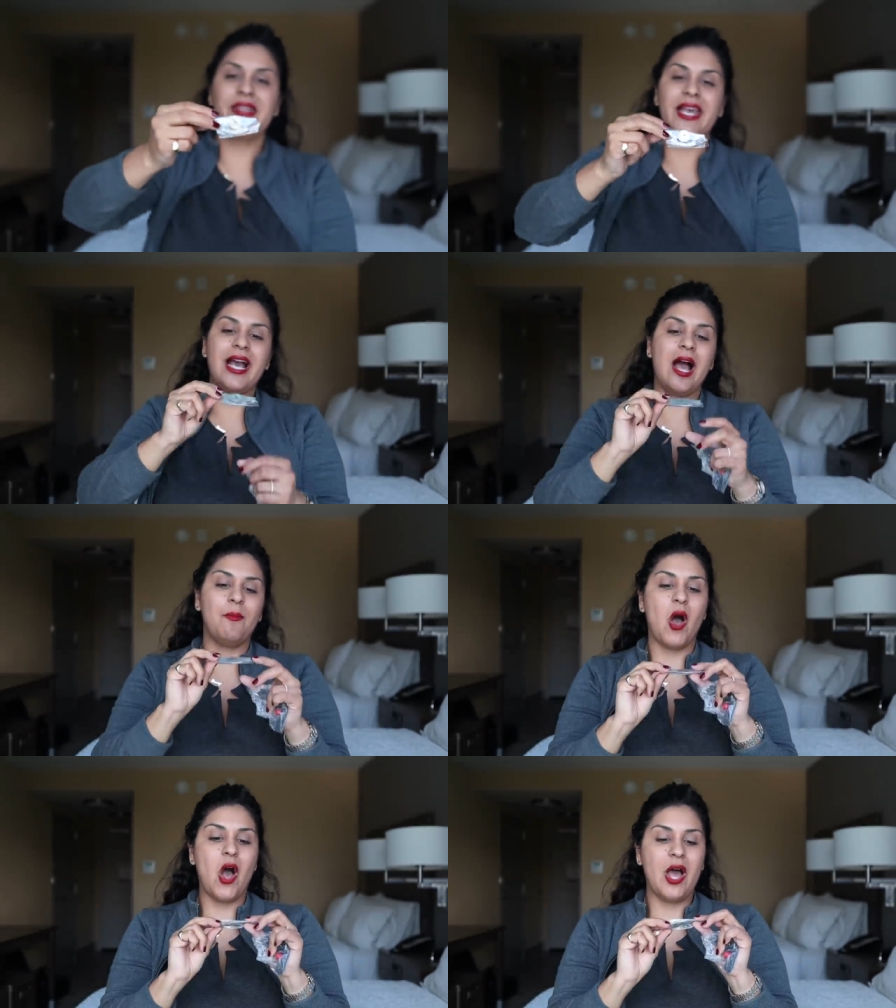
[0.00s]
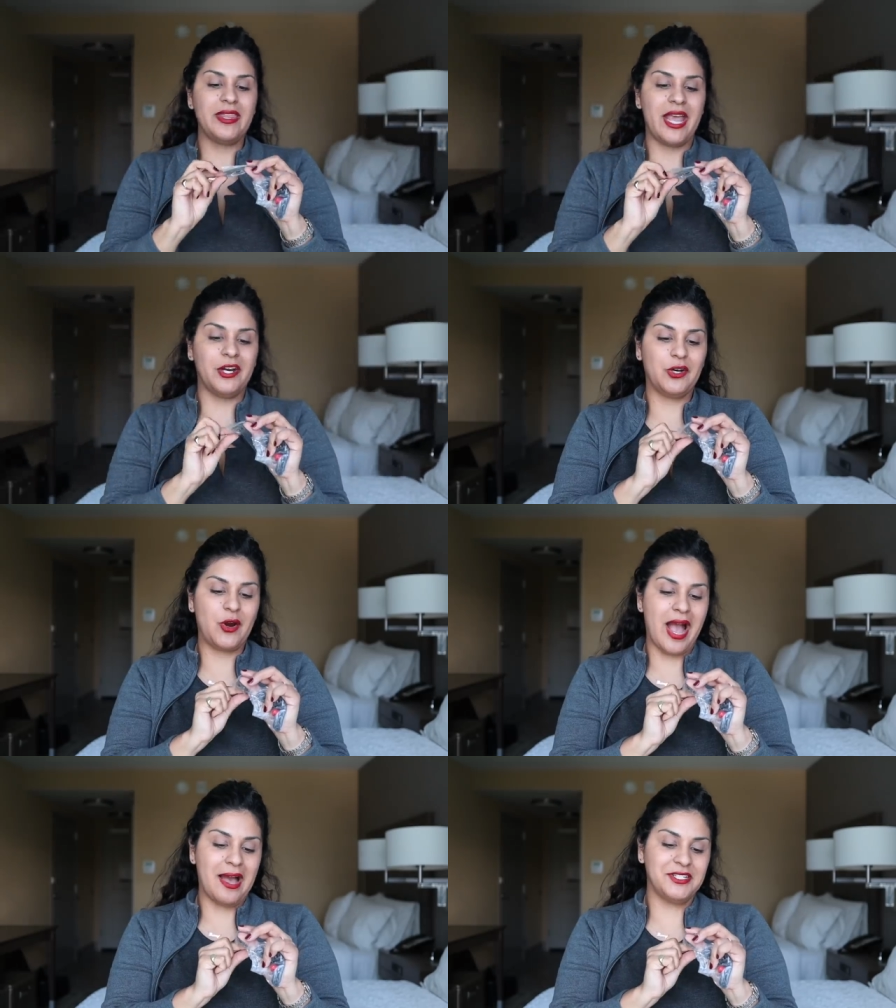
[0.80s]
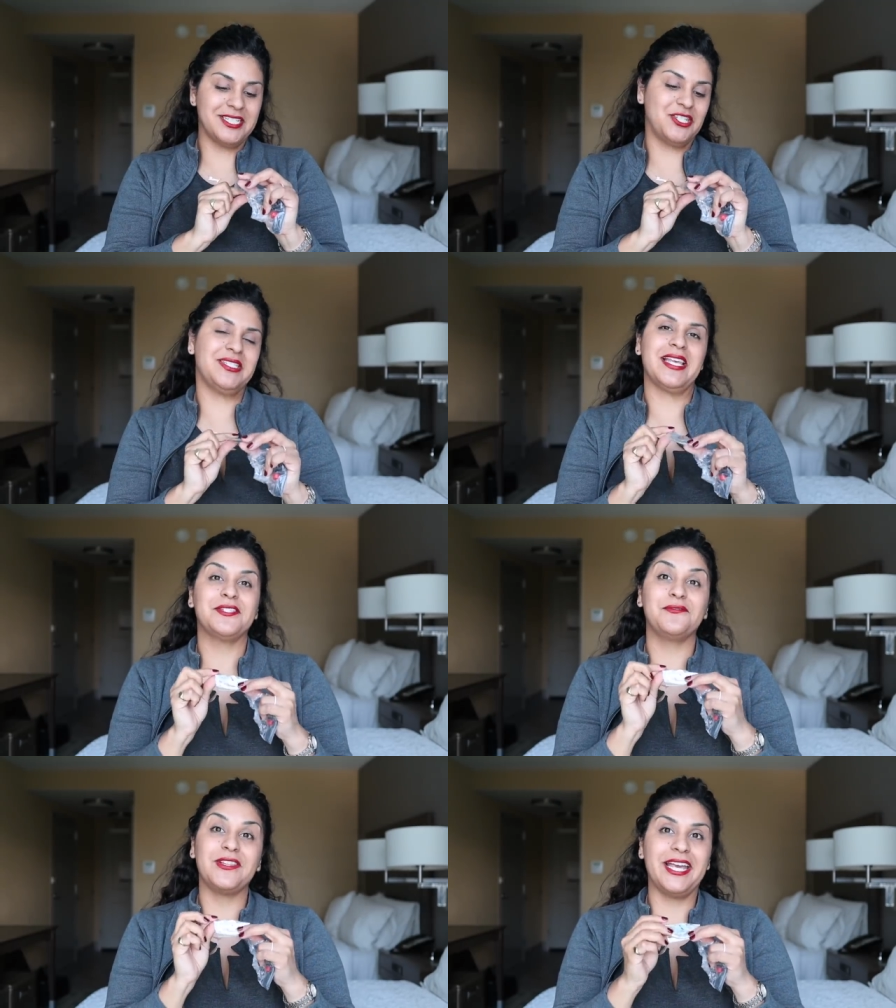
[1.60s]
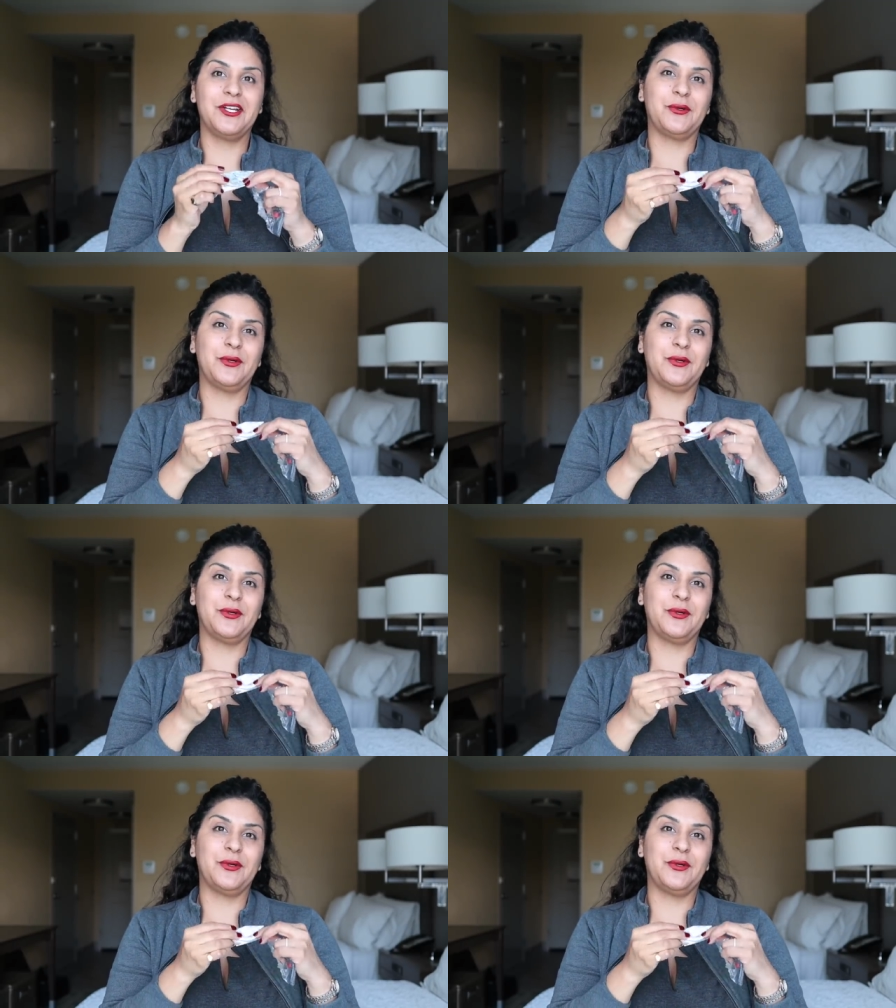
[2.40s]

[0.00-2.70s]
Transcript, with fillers: when they come on the aircraft and just says flight